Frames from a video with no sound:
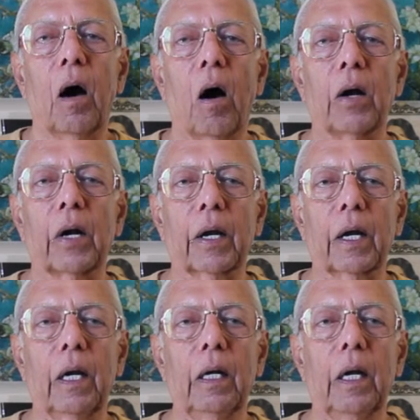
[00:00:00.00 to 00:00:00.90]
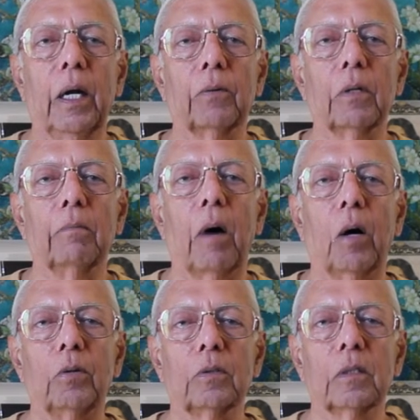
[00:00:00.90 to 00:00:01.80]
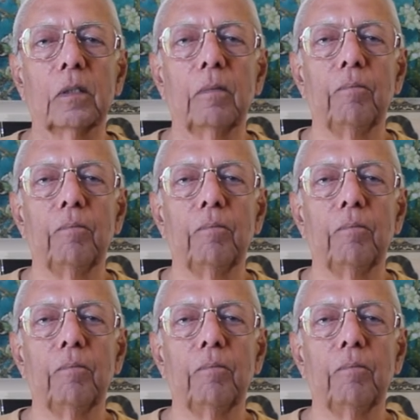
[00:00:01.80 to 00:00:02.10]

are trickled into the mouth.